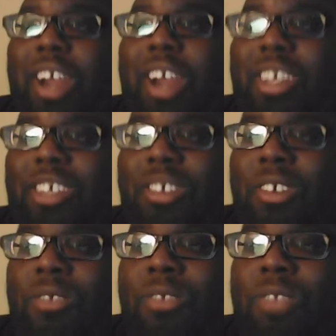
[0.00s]
idea
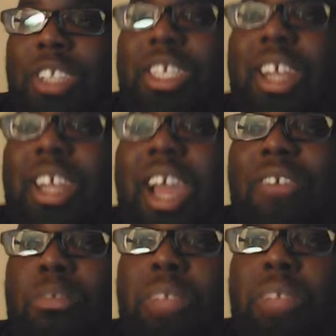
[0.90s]
instead of
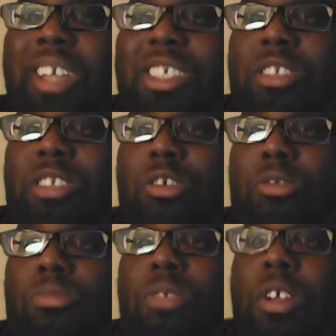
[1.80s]
having him play this
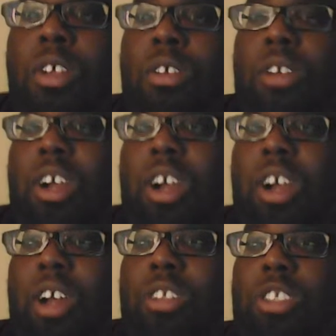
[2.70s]
little
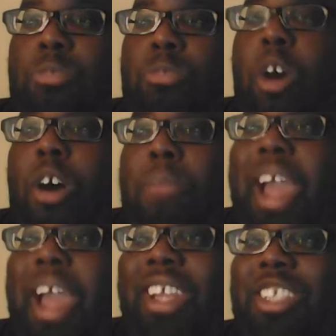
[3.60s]
small
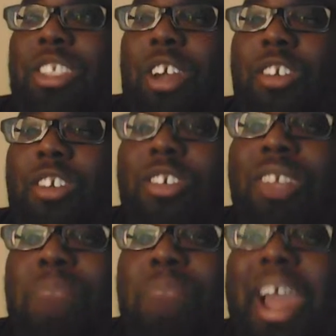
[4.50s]
package
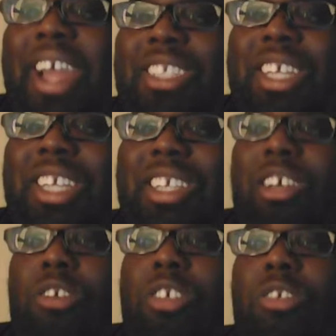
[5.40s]
underneath pass that
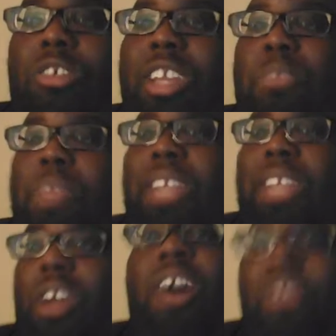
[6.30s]
only go get him
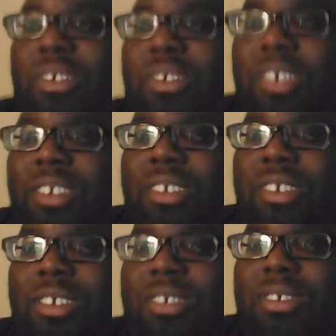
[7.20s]
picked off
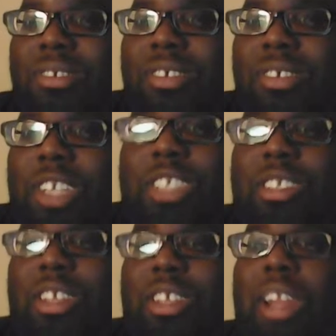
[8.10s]
because
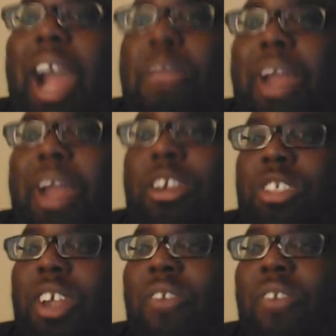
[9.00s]
the
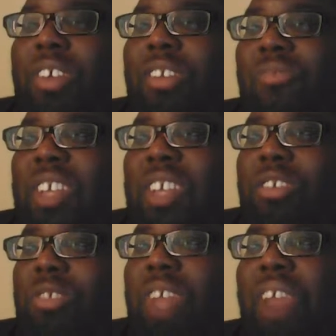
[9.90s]
linebackers are covering up the
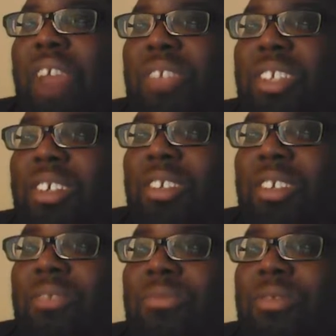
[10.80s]
field too heavily.
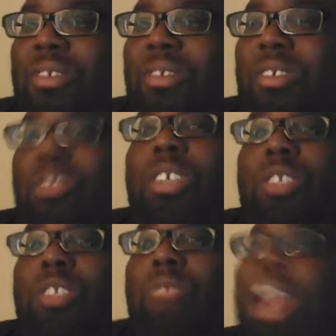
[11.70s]
You
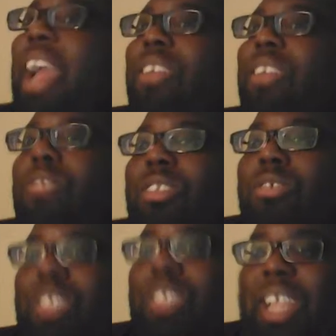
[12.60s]
could do that. You
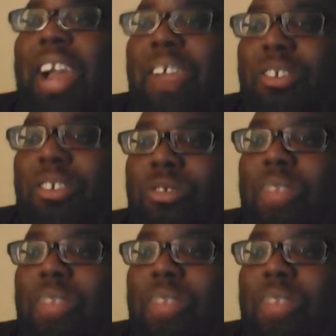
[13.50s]
can start having him do